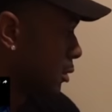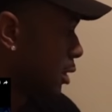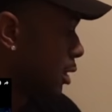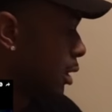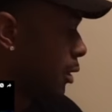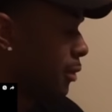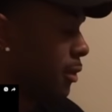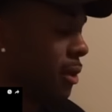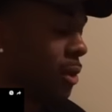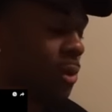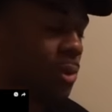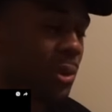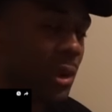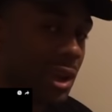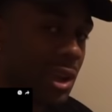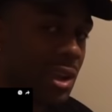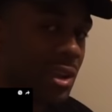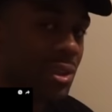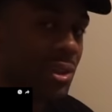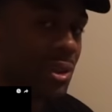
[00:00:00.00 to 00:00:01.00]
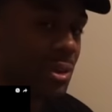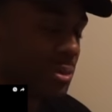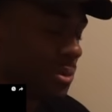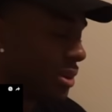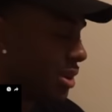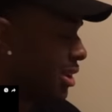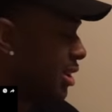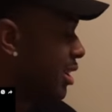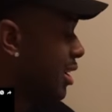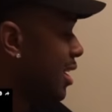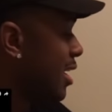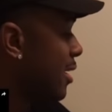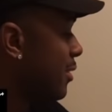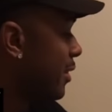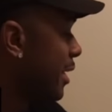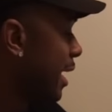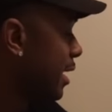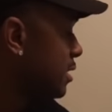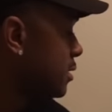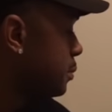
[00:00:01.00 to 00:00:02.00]
On the regular, bruh.
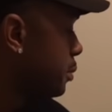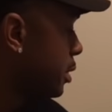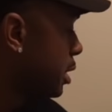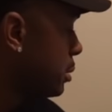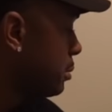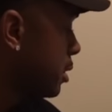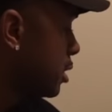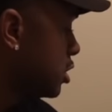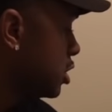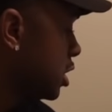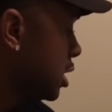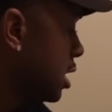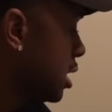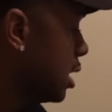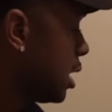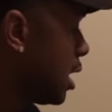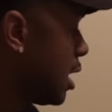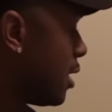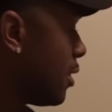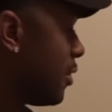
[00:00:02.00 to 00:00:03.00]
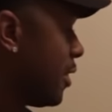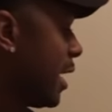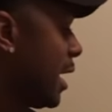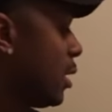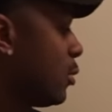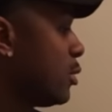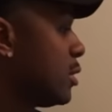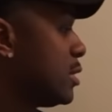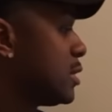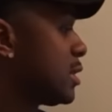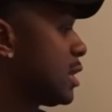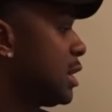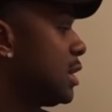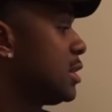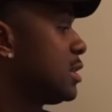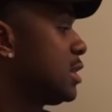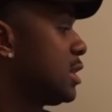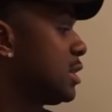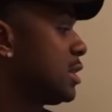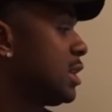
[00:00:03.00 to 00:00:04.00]
That's pretty much it. That was
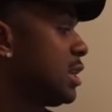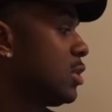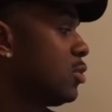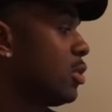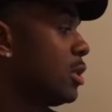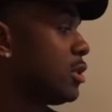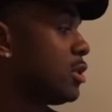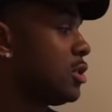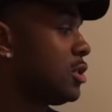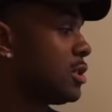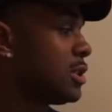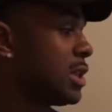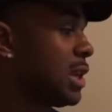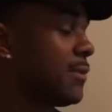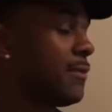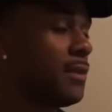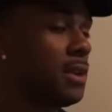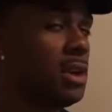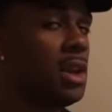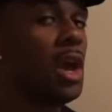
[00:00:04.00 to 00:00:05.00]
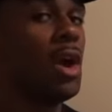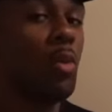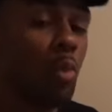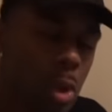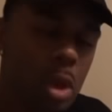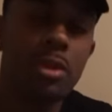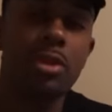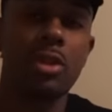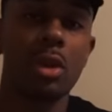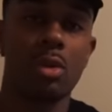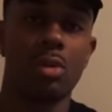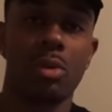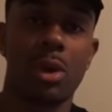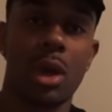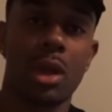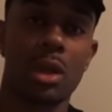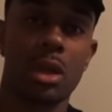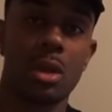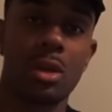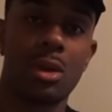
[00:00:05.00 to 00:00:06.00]
N C T one two seven with the
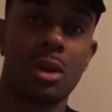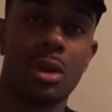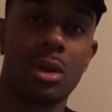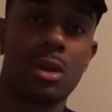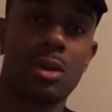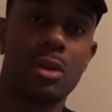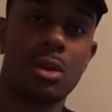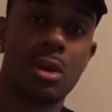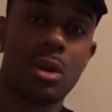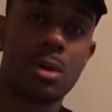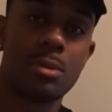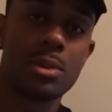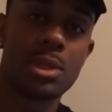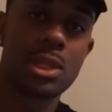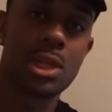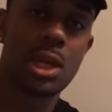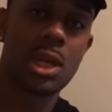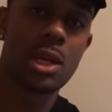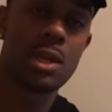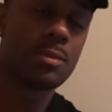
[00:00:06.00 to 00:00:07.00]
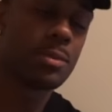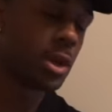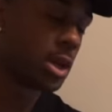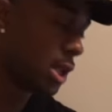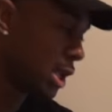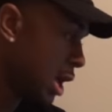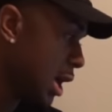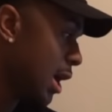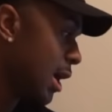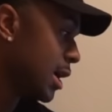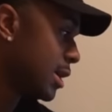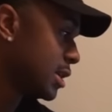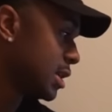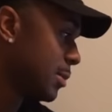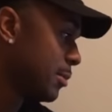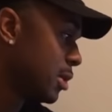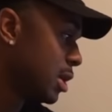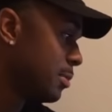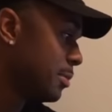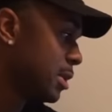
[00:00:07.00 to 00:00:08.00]
regular, you know what I'm saying? But guys,
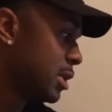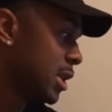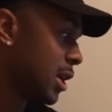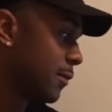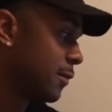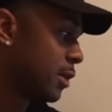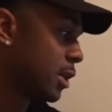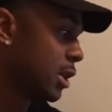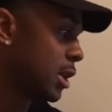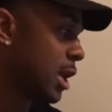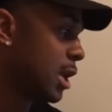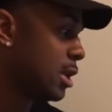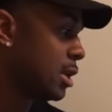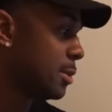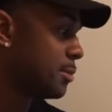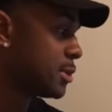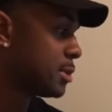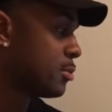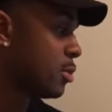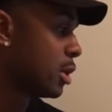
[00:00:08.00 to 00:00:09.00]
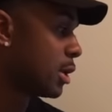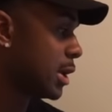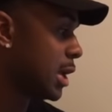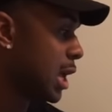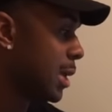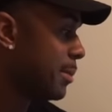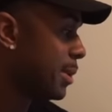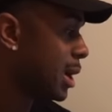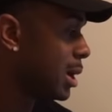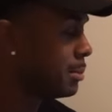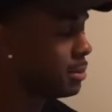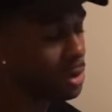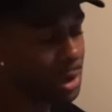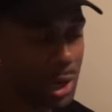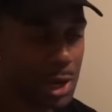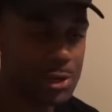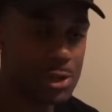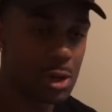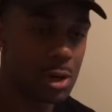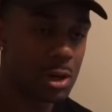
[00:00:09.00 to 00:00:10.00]
I'm gonna be definitely hitting up some more K-pop. You
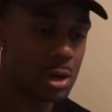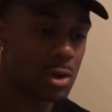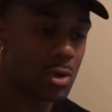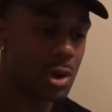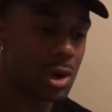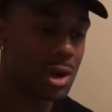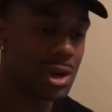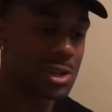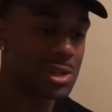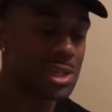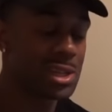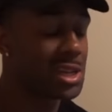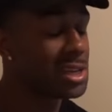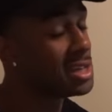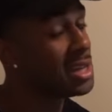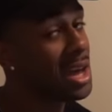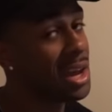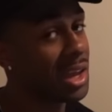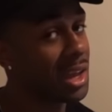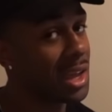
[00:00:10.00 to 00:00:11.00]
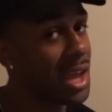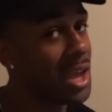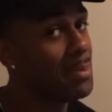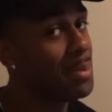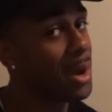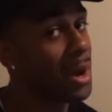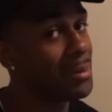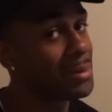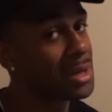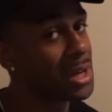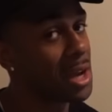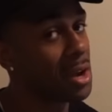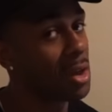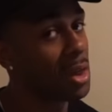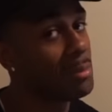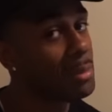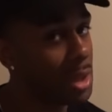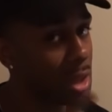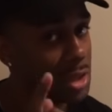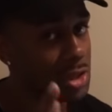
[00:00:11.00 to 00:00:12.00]
guys already know what it is. This is not a K-pop channel.
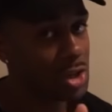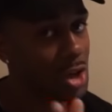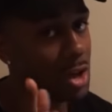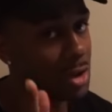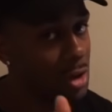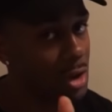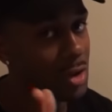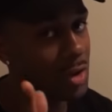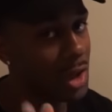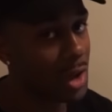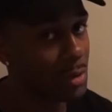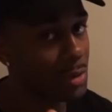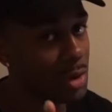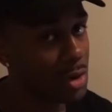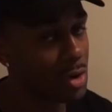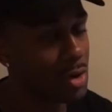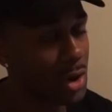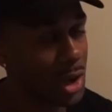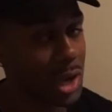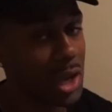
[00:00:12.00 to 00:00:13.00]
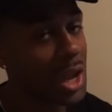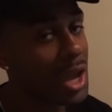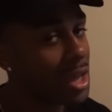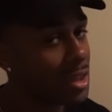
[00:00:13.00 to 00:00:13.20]
Let me let y'all know that real quick.